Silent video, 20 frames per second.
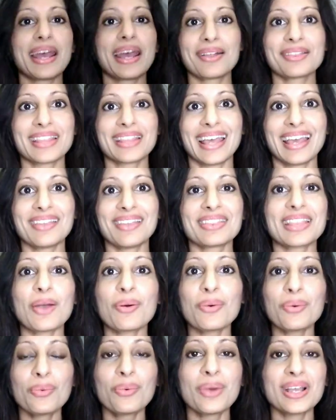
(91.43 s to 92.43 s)
out there, they're
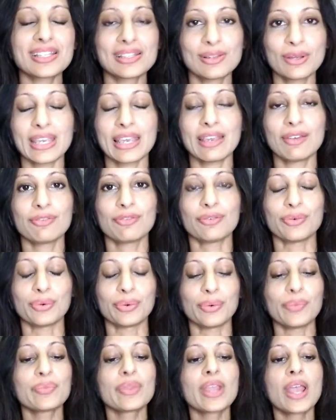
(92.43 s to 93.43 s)
always looking
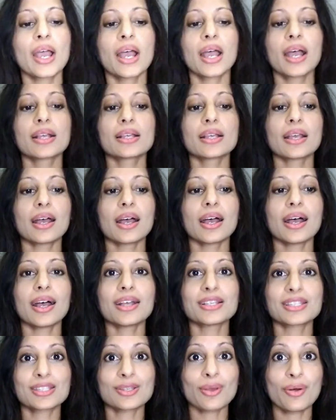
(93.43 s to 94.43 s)
for
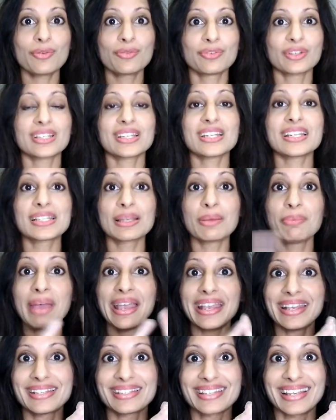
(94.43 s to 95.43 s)
a solvent that is
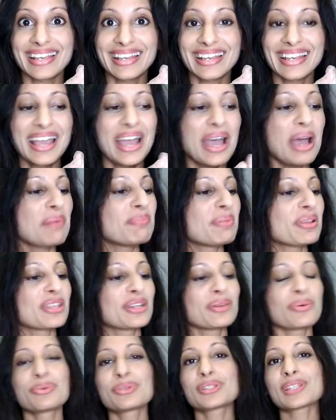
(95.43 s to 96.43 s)
amazing, but
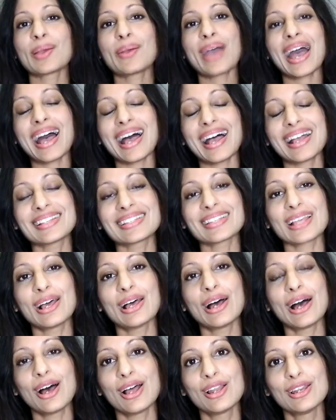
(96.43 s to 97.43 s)
that also has
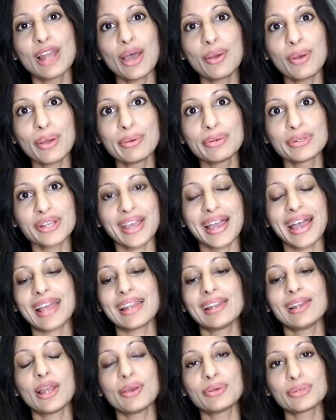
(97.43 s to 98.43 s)
a low odour
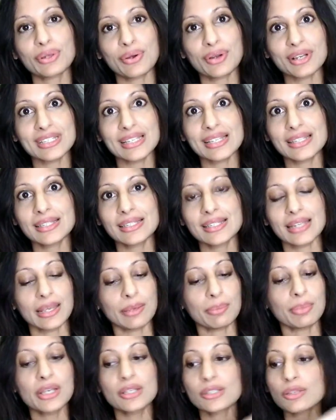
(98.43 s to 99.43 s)
and low
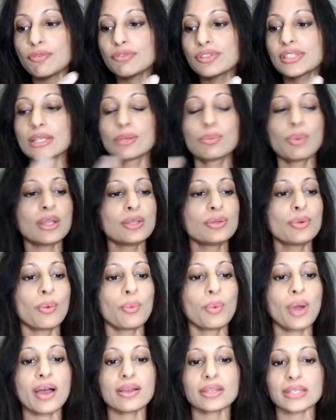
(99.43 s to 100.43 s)
toxicity. Because obviously when you're
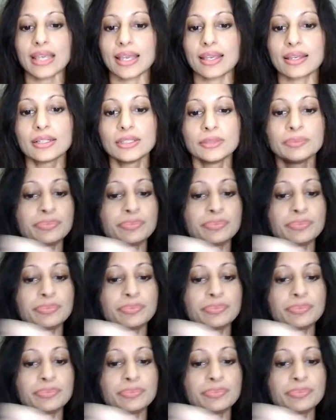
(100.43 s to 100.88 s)
working